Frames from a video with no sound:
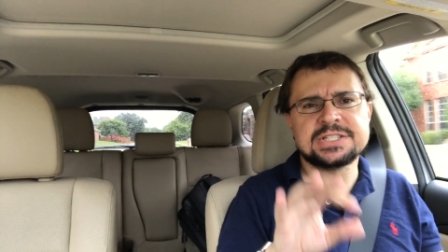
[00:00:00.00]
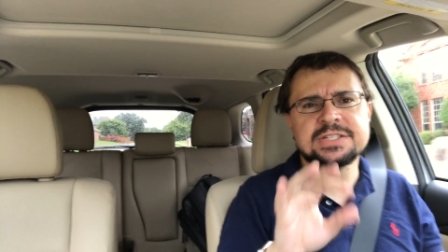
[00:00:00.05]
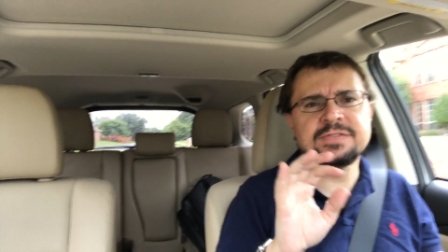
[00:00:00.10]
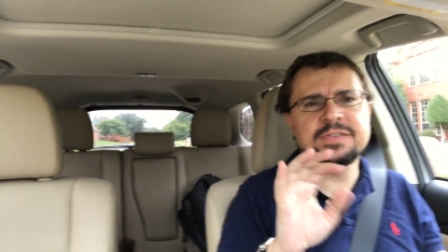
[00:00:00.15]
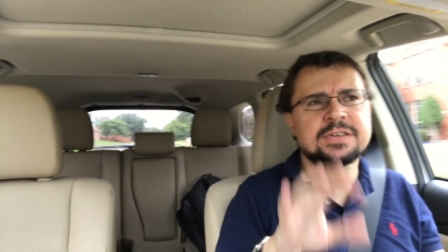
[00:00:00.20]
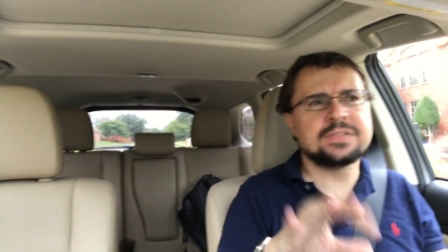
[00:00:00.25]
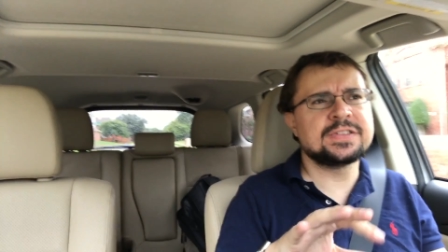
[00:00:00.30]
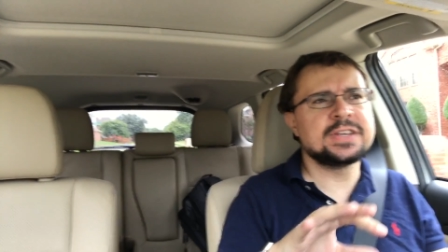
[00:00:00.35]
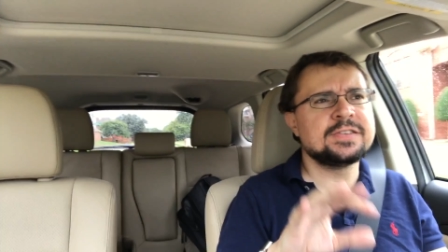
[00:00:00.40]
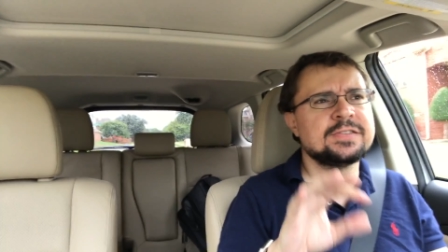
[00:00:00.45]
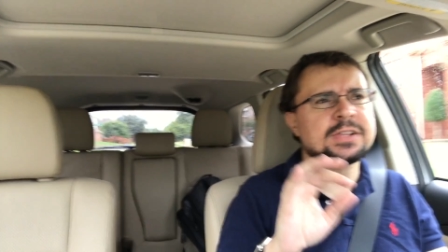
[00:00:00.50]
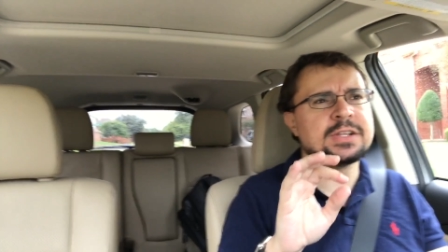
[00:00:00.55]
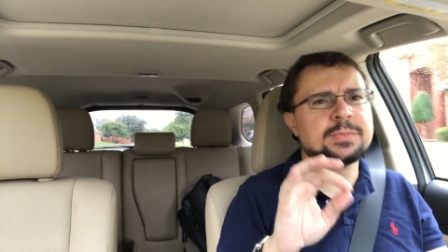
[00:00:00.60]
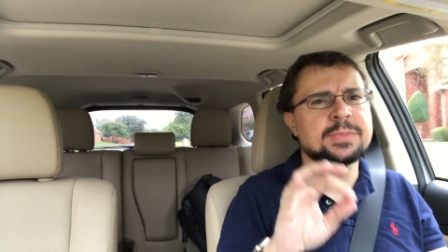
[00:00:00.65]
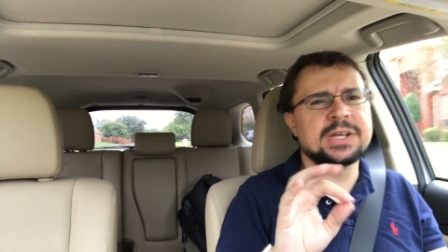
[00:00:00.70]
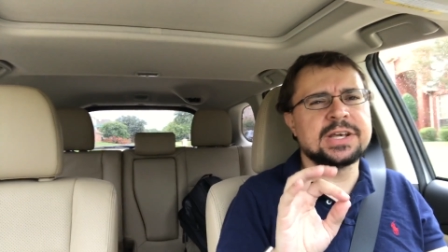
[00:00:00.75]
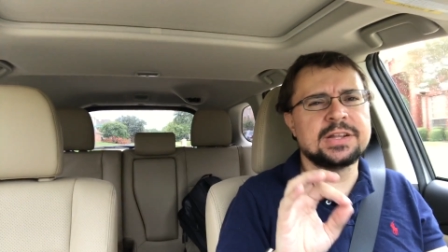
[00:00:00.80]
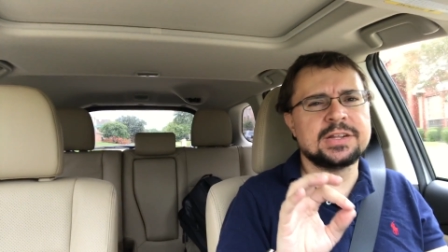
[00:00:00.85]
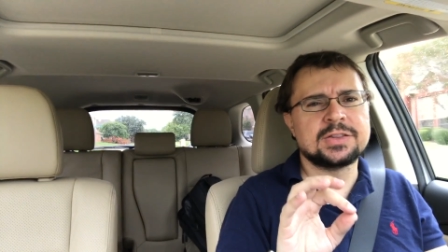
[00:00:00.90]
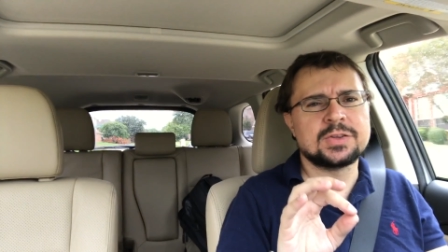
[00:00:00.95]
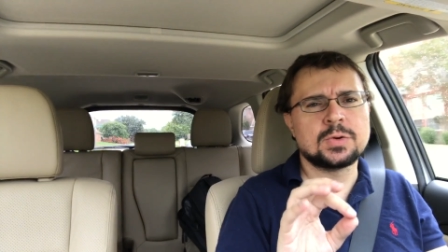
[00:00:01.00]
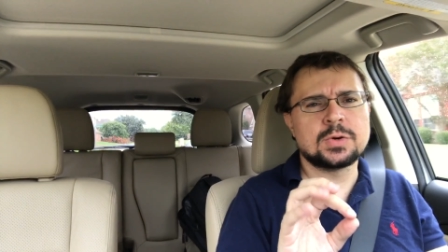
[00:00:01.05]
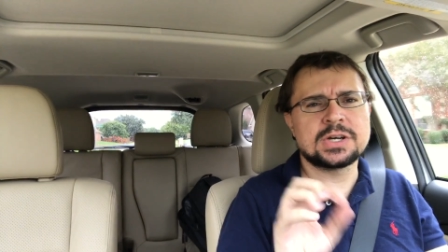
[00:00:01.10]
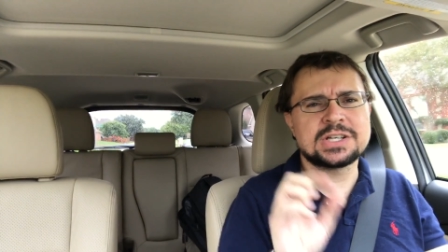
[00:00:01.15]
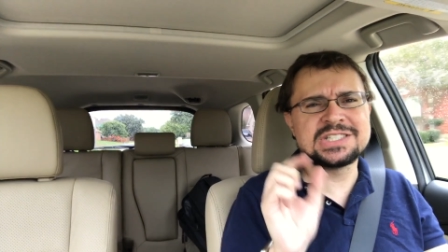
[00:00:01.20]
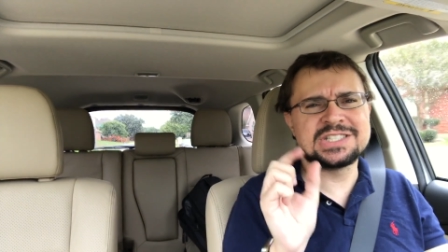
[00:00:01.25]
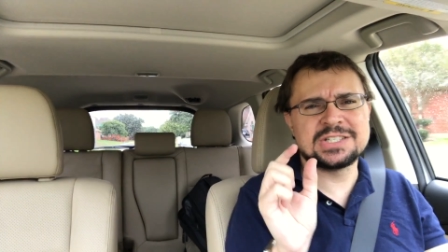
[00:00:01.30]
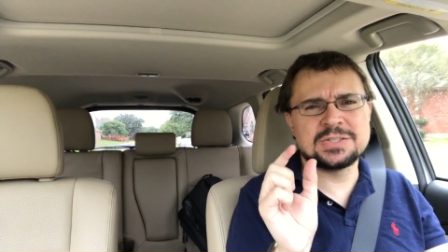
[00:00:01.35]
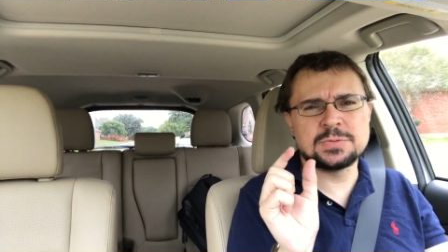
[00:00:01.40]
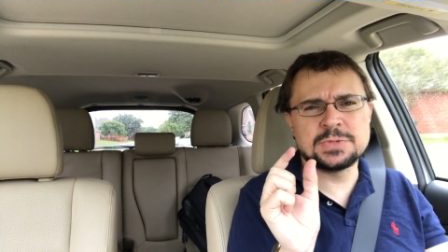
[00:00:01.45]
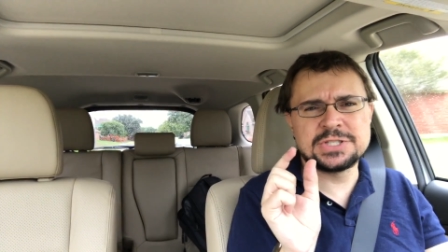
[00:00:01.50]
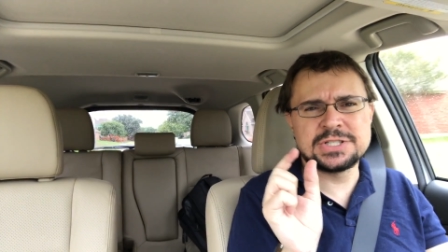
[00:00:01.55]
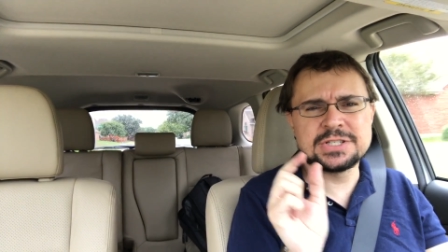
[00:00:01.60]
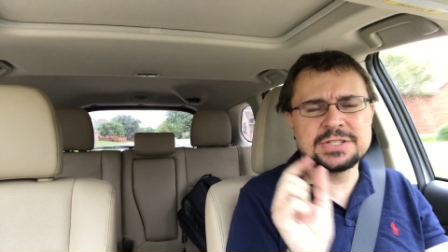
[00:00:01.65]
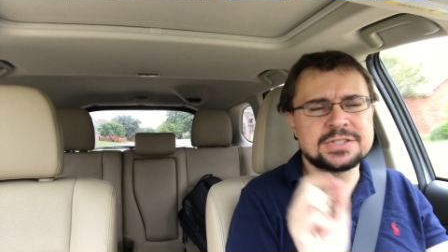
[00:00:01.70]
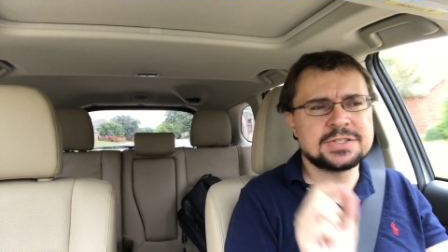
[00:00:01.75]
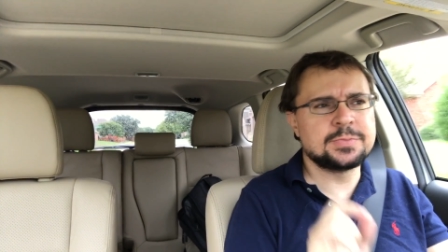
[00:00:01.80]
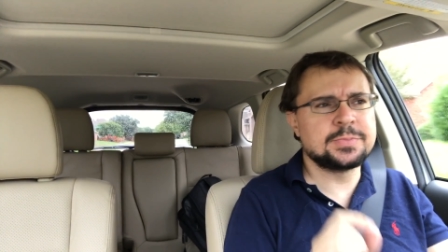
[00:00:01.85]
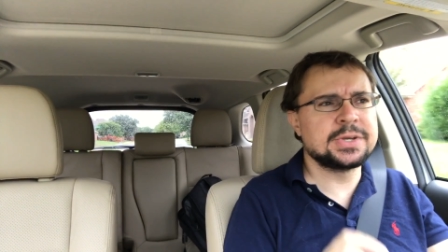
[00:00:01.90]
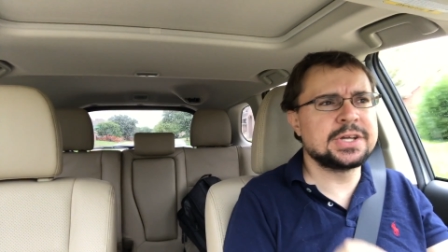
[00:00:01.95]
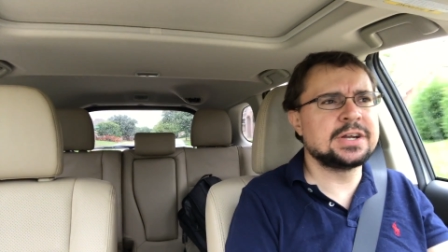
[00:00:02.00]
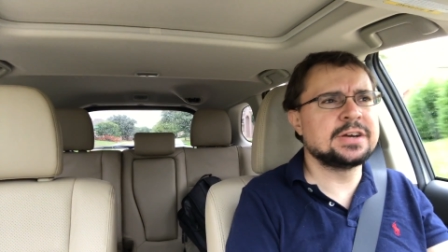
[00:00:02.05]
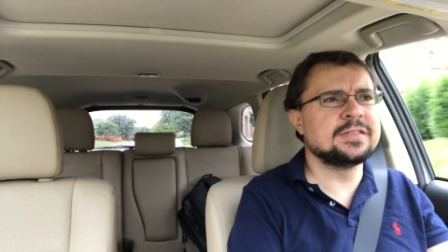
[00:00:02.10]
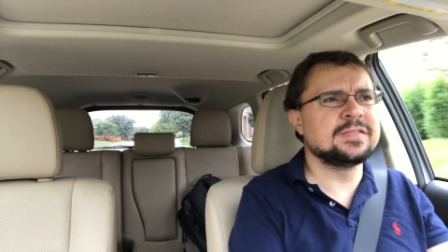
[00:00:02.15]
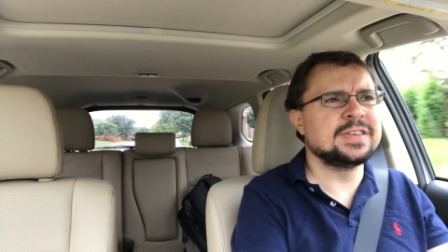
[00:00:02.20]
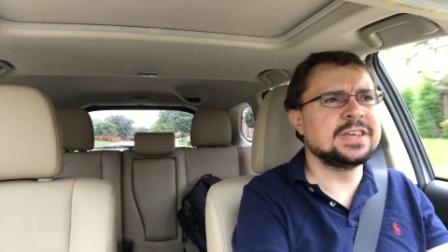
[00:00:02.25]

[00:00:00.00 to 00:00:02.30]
even if they've eliminated torque steer, which there's a bit of